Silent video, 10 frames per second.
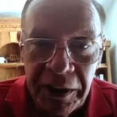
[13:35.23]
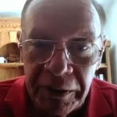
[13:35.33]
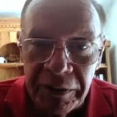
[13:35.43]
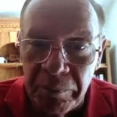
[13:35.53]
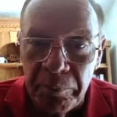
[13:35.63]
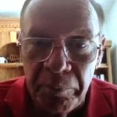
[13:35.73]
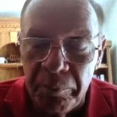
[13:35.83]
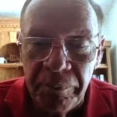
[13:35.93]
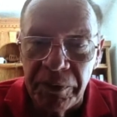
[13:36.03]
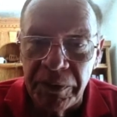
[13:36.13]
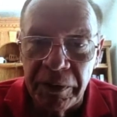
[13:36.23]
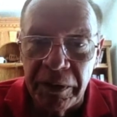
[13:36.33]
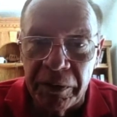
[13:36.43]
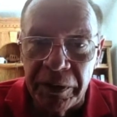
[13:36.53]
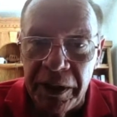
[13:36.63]
He
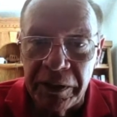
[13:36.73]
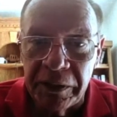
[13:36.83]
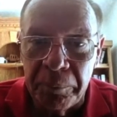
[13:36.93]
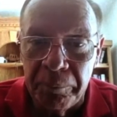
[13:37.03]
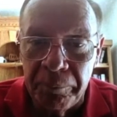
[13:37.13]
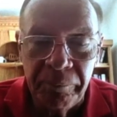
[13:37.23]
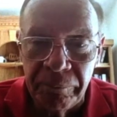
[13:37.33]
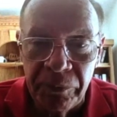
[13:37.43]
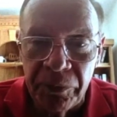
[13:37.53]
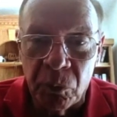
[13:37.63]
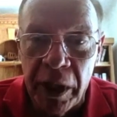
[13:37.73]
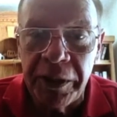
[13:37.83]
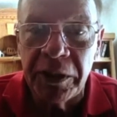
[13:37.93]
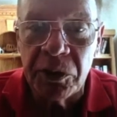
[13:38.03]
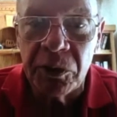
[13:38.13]
hit the writing